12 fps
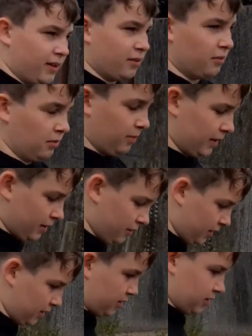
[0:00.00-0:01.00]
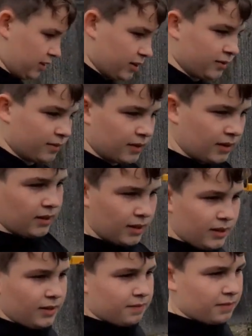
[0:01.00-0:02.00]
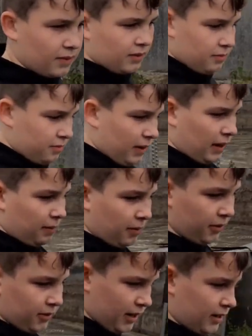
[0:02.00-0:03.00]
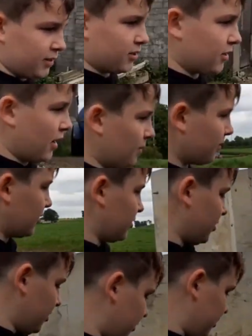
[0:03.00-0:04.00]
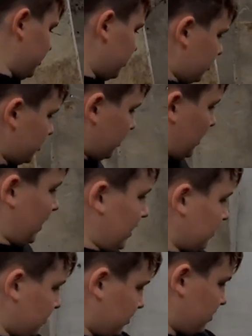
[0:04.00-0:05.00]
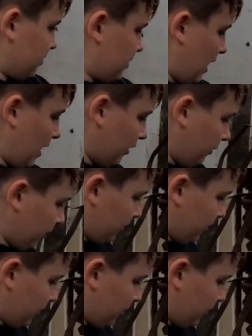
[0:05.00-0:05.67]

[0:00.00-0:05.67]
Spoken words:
we'll be going to be putting that to scrap, because you can just see it's terrible